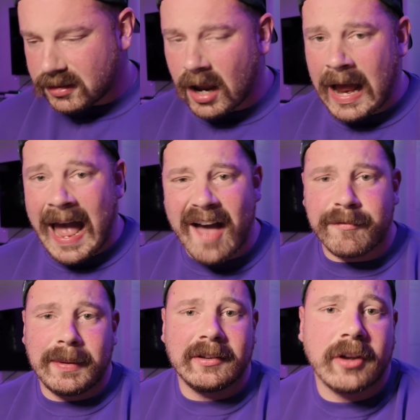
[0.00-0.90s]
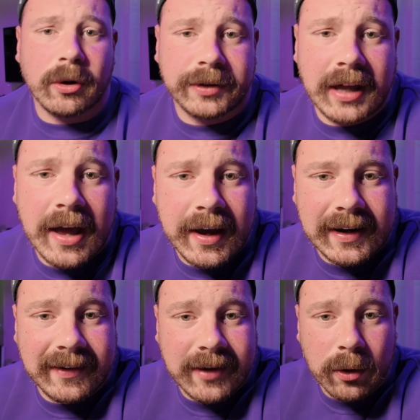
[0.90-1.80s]
I have been told the
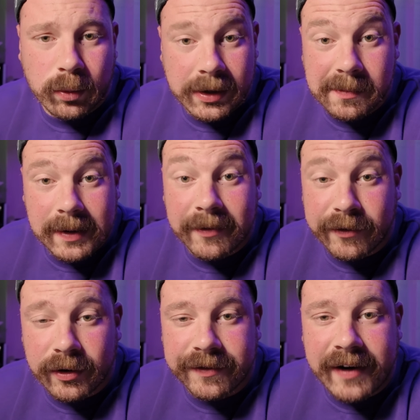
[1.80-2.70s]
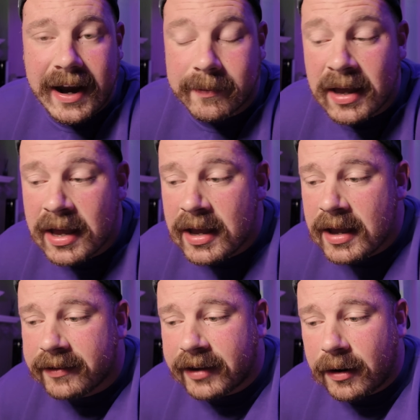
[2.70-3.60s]
Hercules hold will be before the frame.
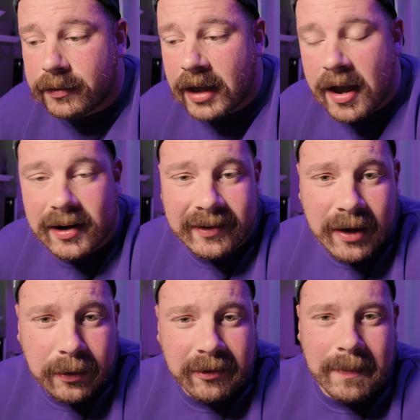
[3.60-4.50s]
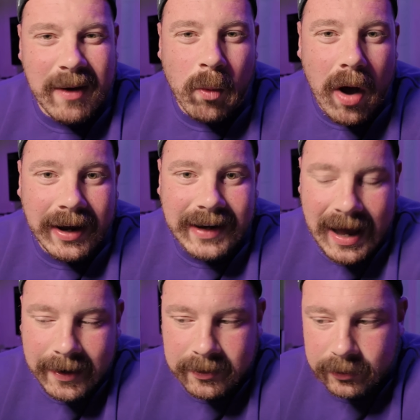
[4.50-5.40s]
So the Hercules hold is a bit wider
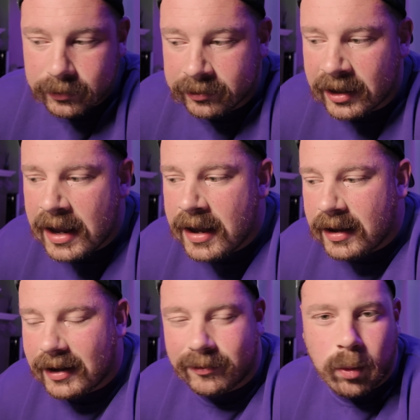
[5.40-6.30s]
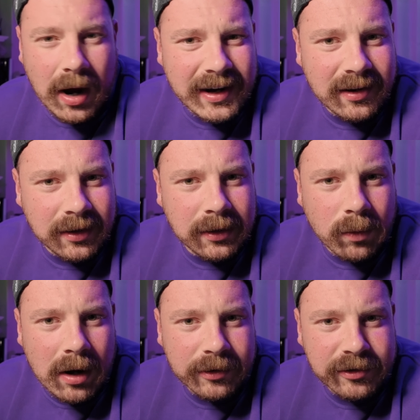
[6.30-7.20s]
handles. It's wider than the
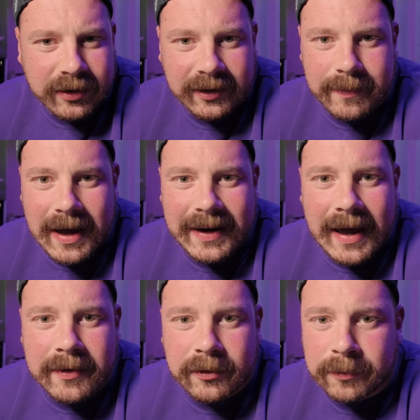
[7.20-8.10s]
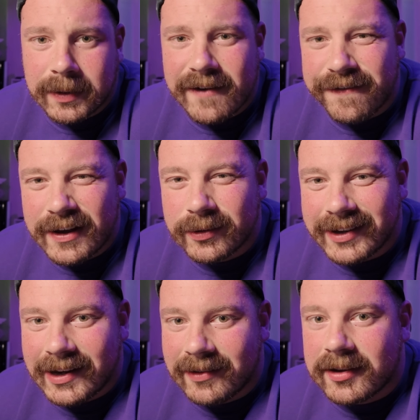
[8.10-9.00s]
World's Strongest Man handles, but it feels
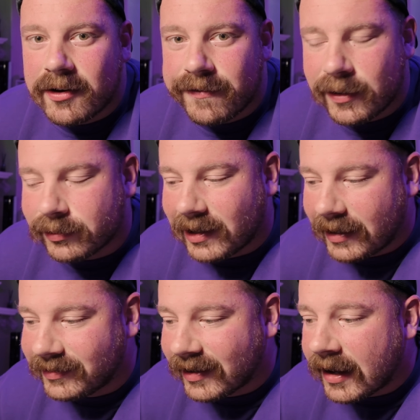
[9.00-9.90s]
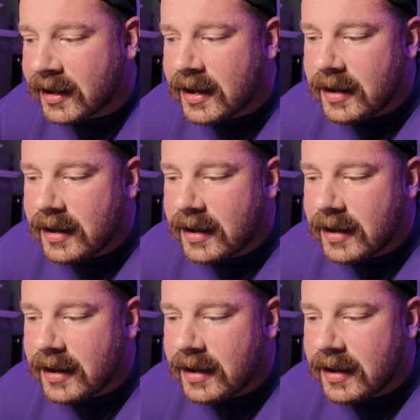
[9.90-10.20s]
easier. It feels lighter.